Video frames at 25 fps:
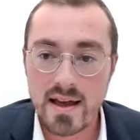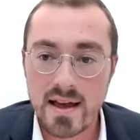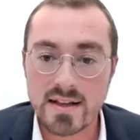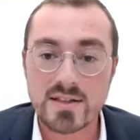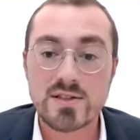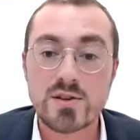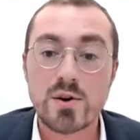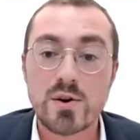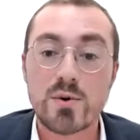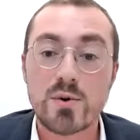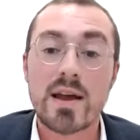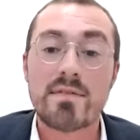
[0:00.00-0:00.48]

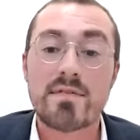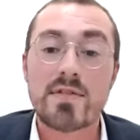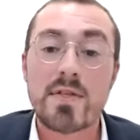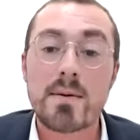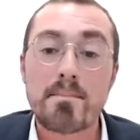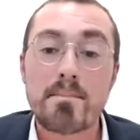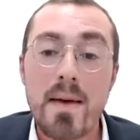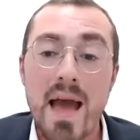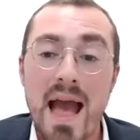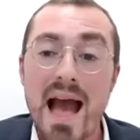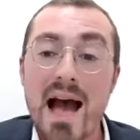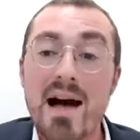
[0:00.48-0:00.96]
And so if
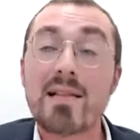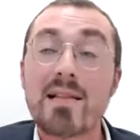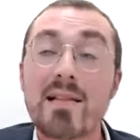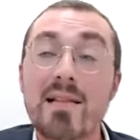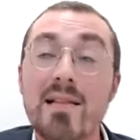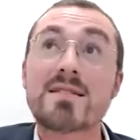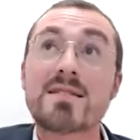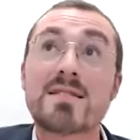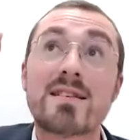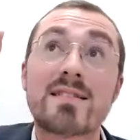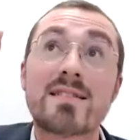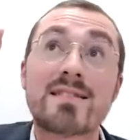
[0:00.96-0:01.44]
the
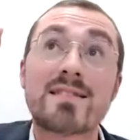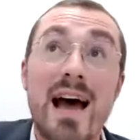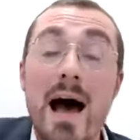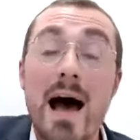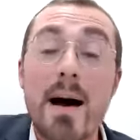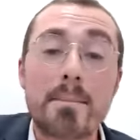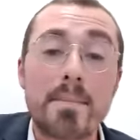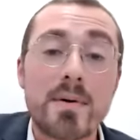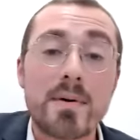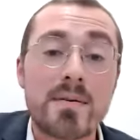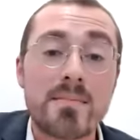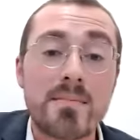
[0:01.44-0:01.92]
palace on
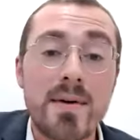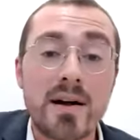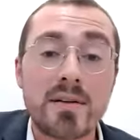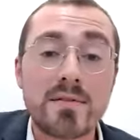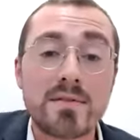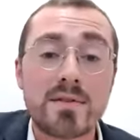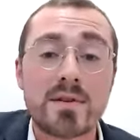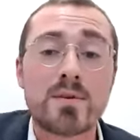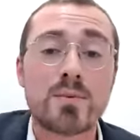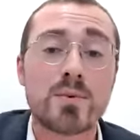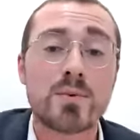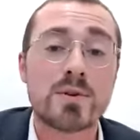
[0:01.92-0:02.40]
top of the
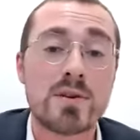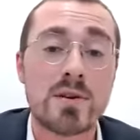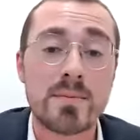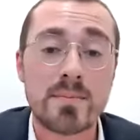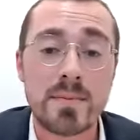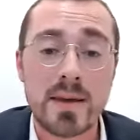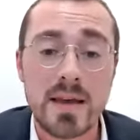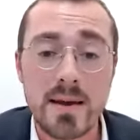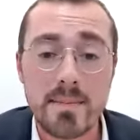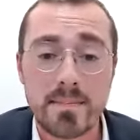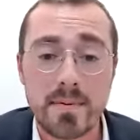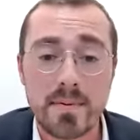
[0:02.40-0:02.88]
mountain was
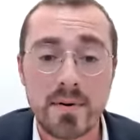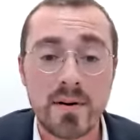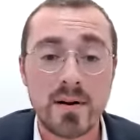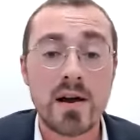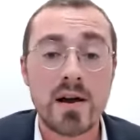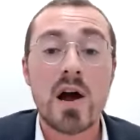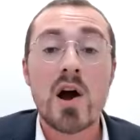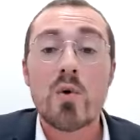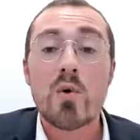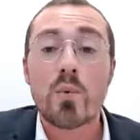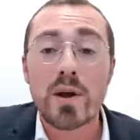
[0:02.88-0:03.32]
Yom Kippur,